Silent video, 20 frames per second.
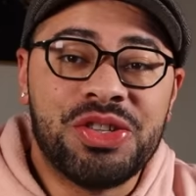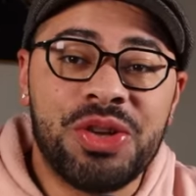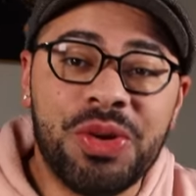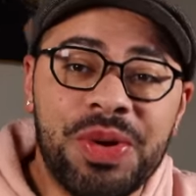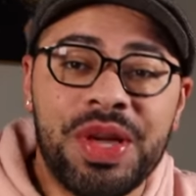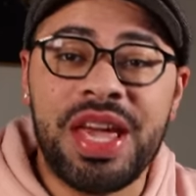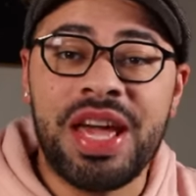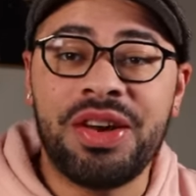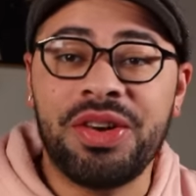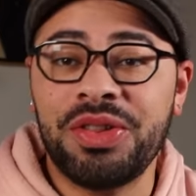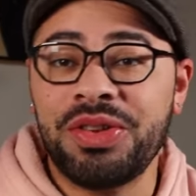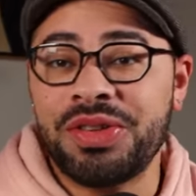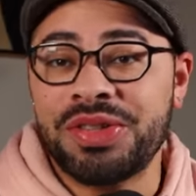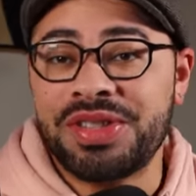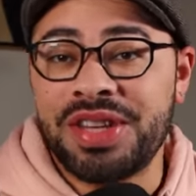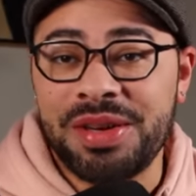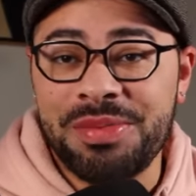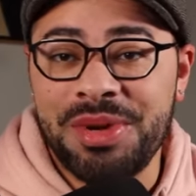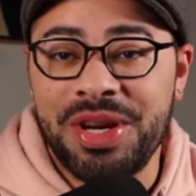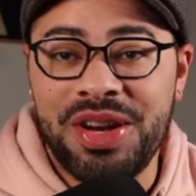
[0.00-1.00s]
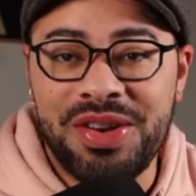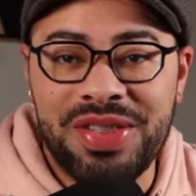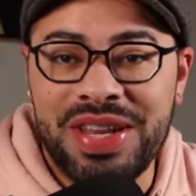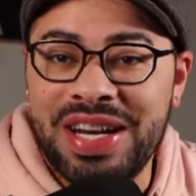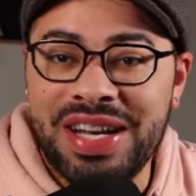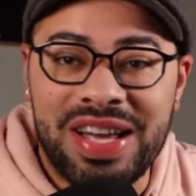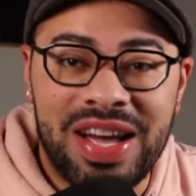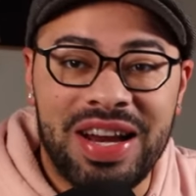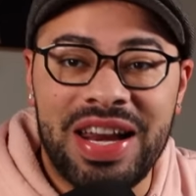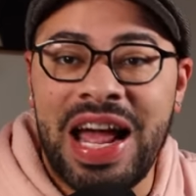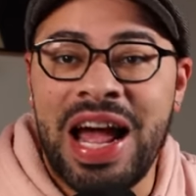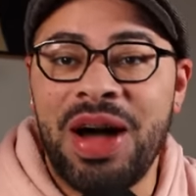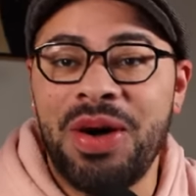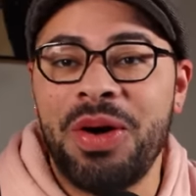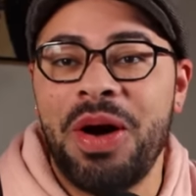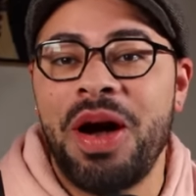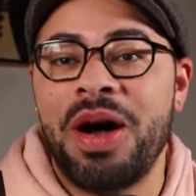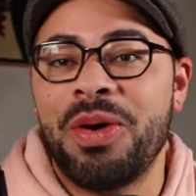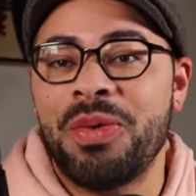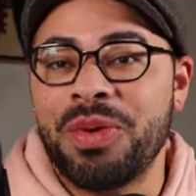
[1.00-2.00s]
So he had a little segment here that I cut
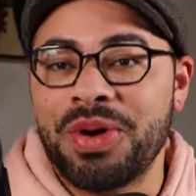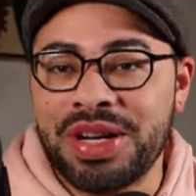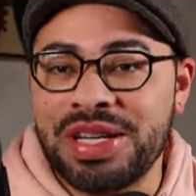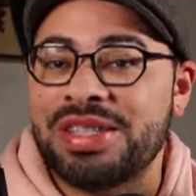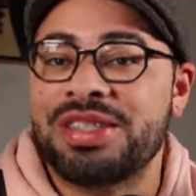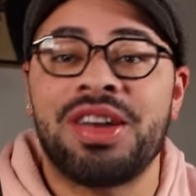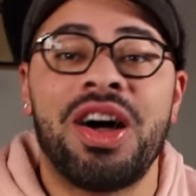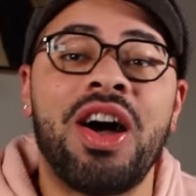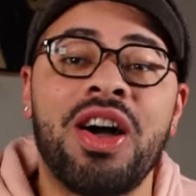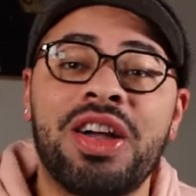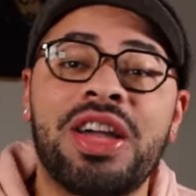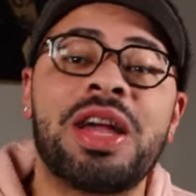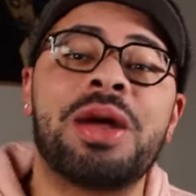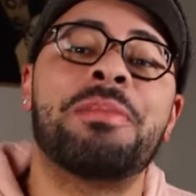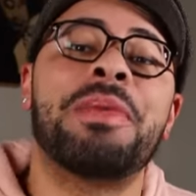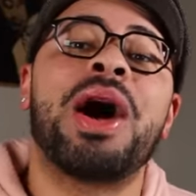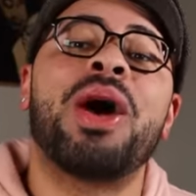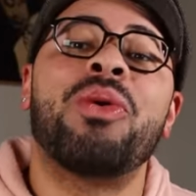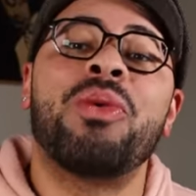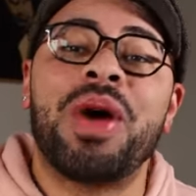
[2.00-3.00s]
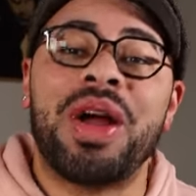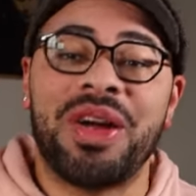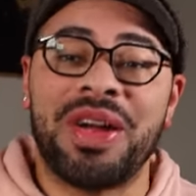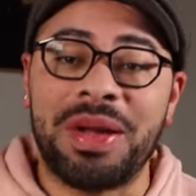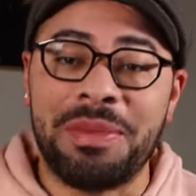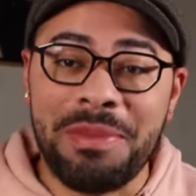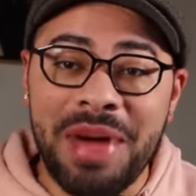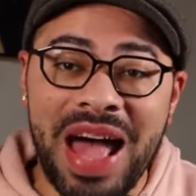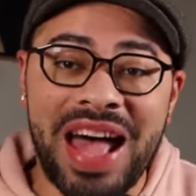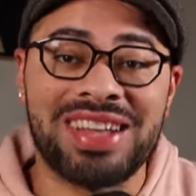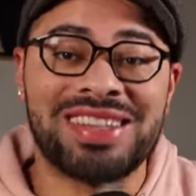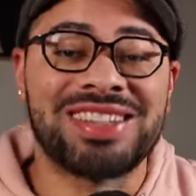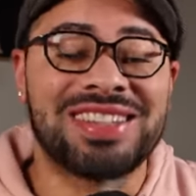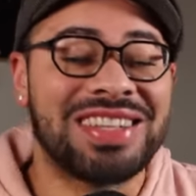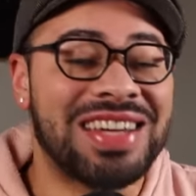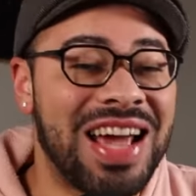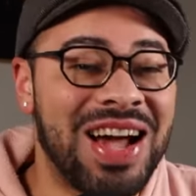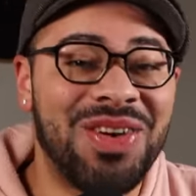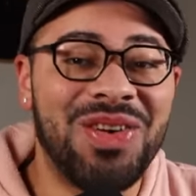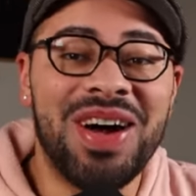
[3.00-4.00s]
out uh, where he's talking about wearing
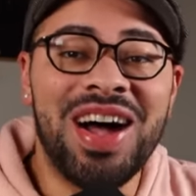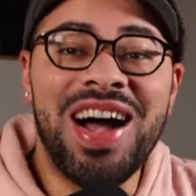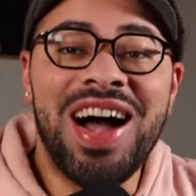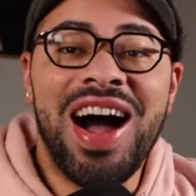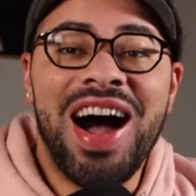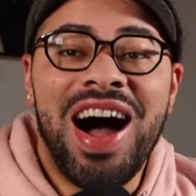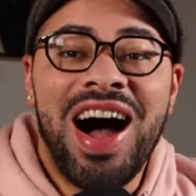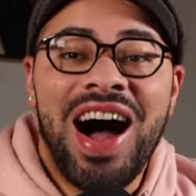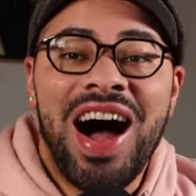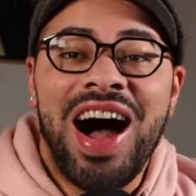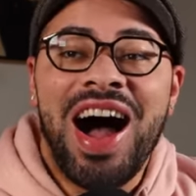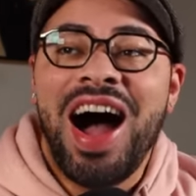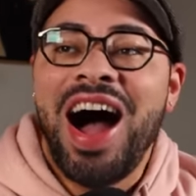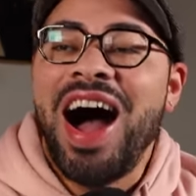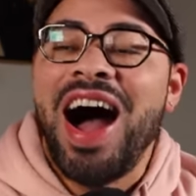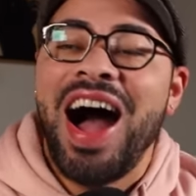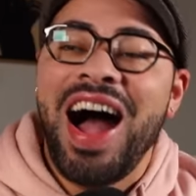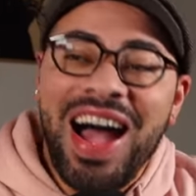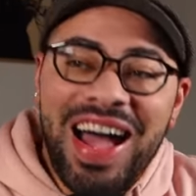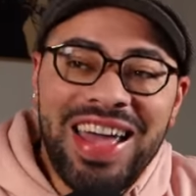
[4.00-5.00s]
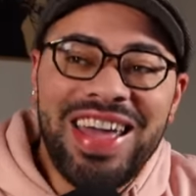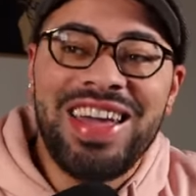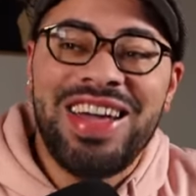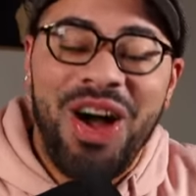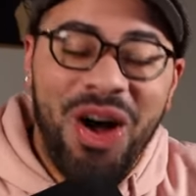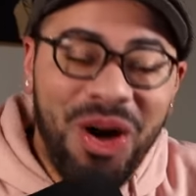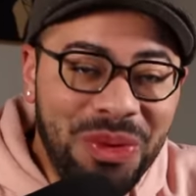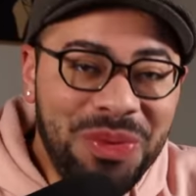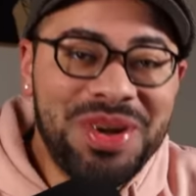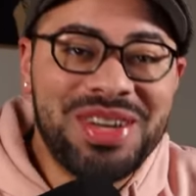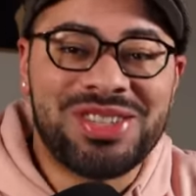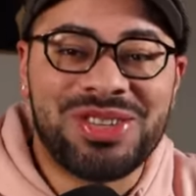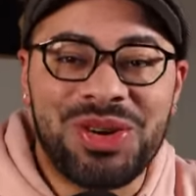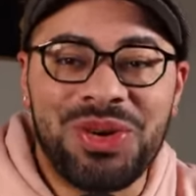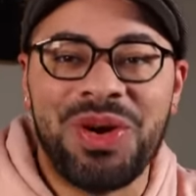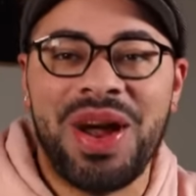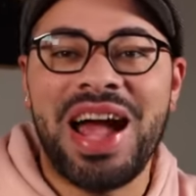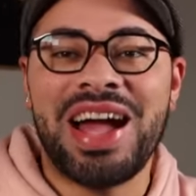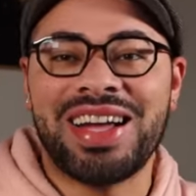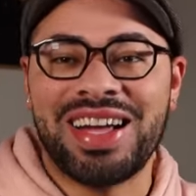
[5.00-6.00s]
masks. Now, I always
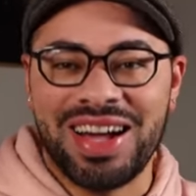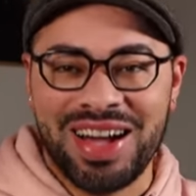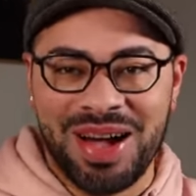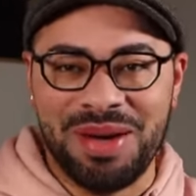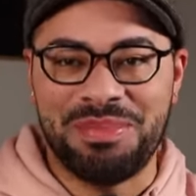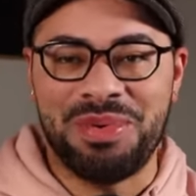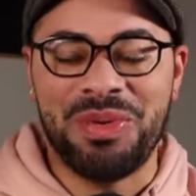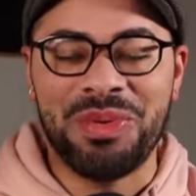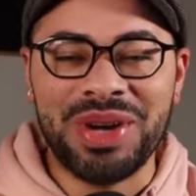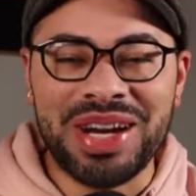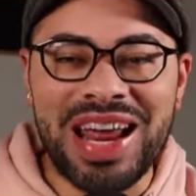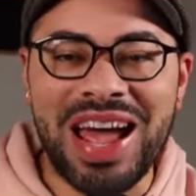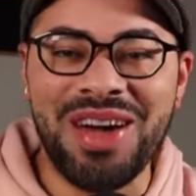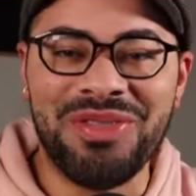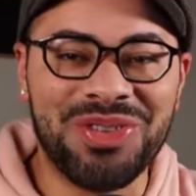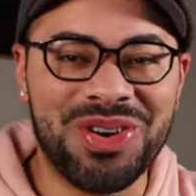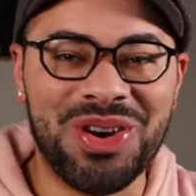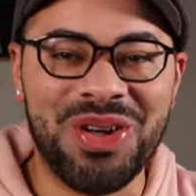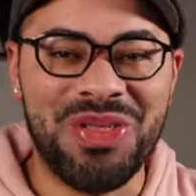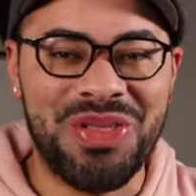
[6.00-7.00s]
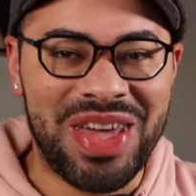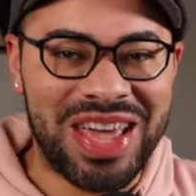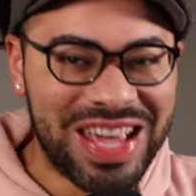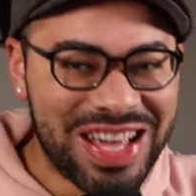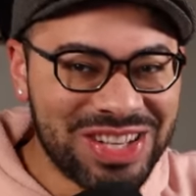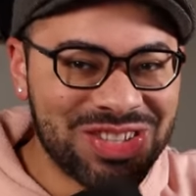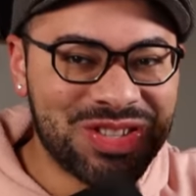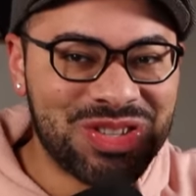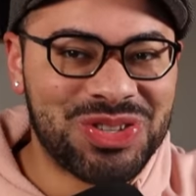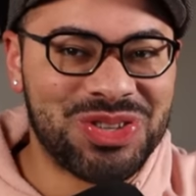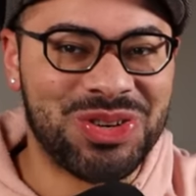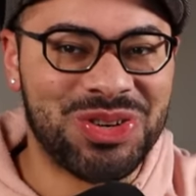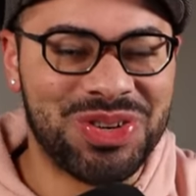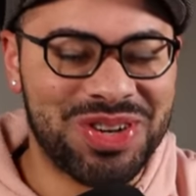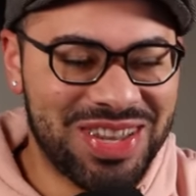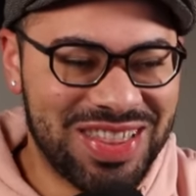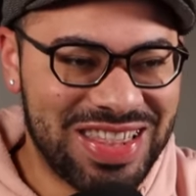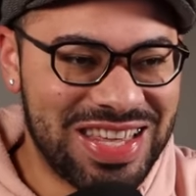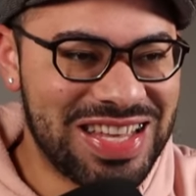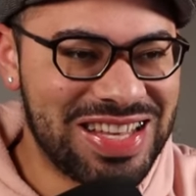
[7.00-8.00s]
crack up whenever they
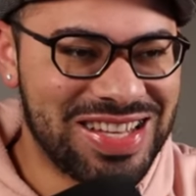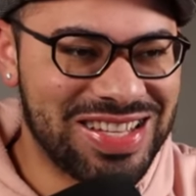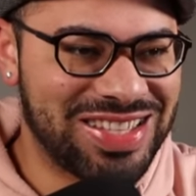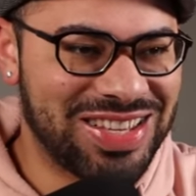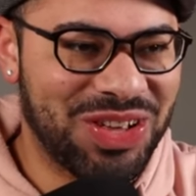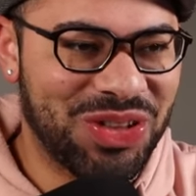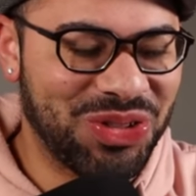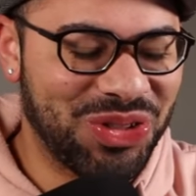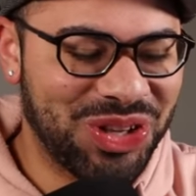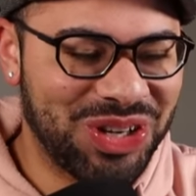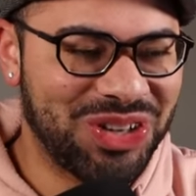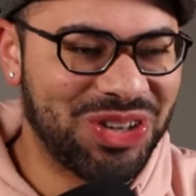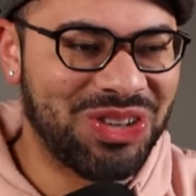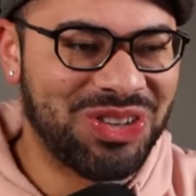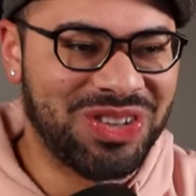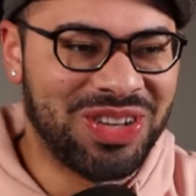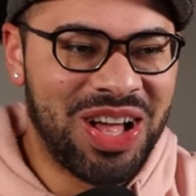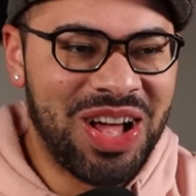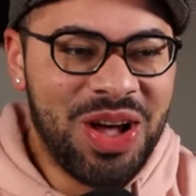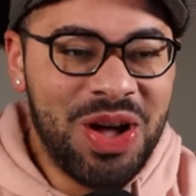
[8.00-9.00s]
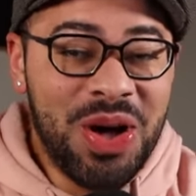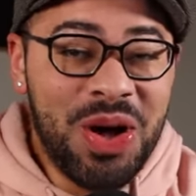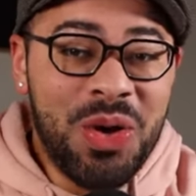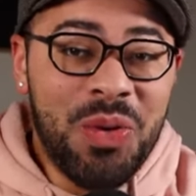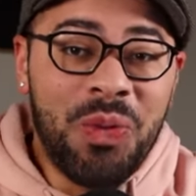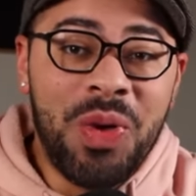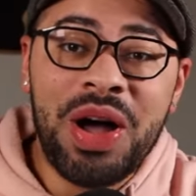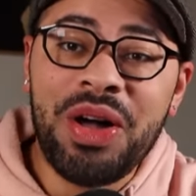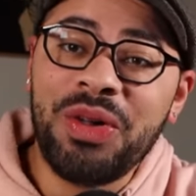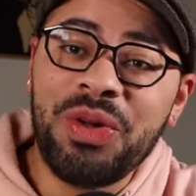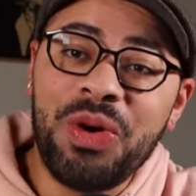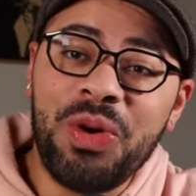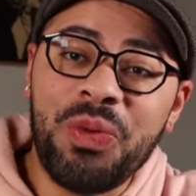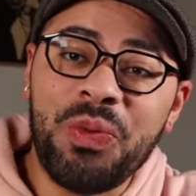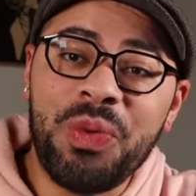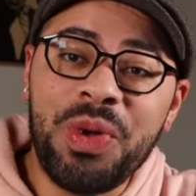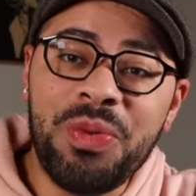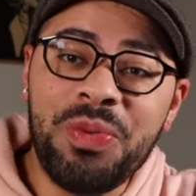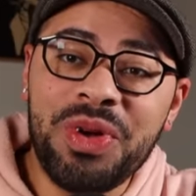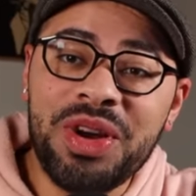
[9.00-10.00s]
insert these little, well,
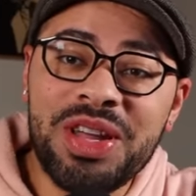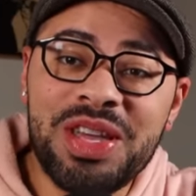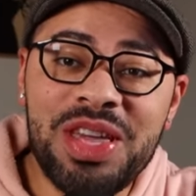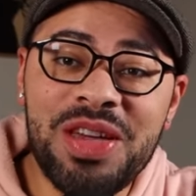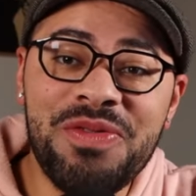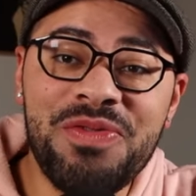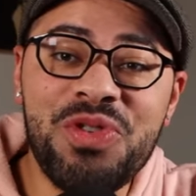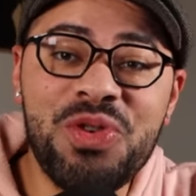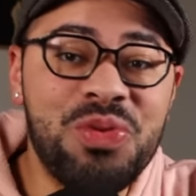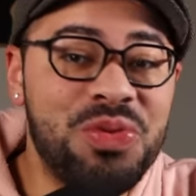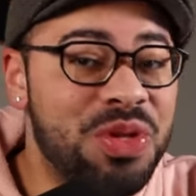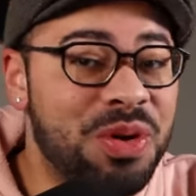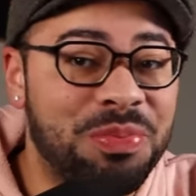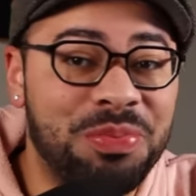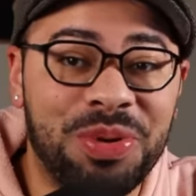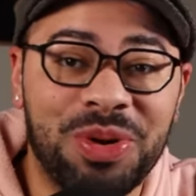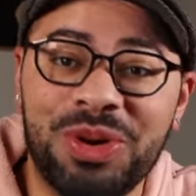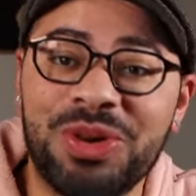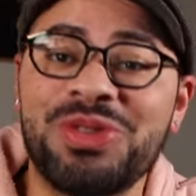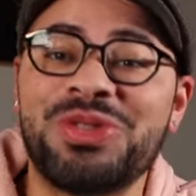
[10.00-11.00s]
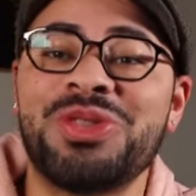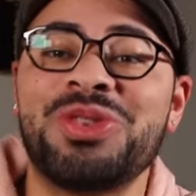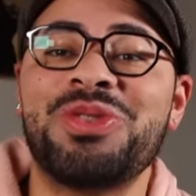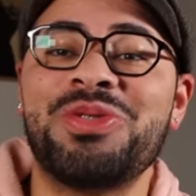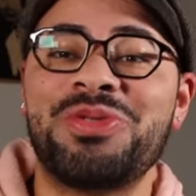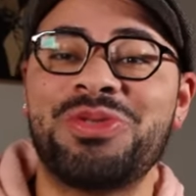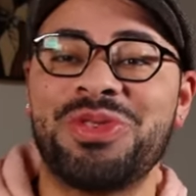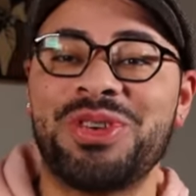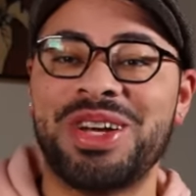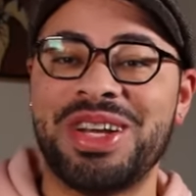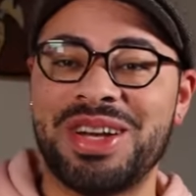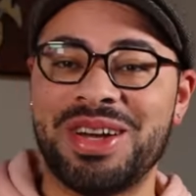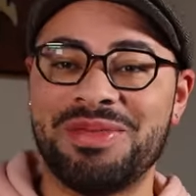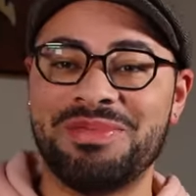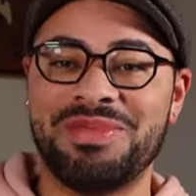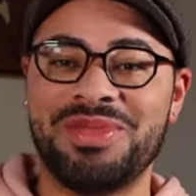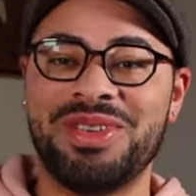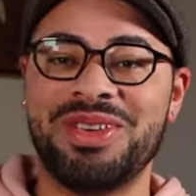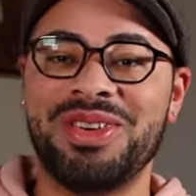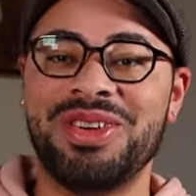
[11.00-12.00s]
we want to give you the personal
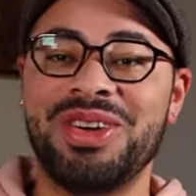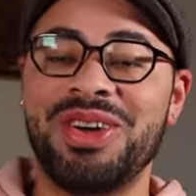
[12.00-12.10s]
freedom.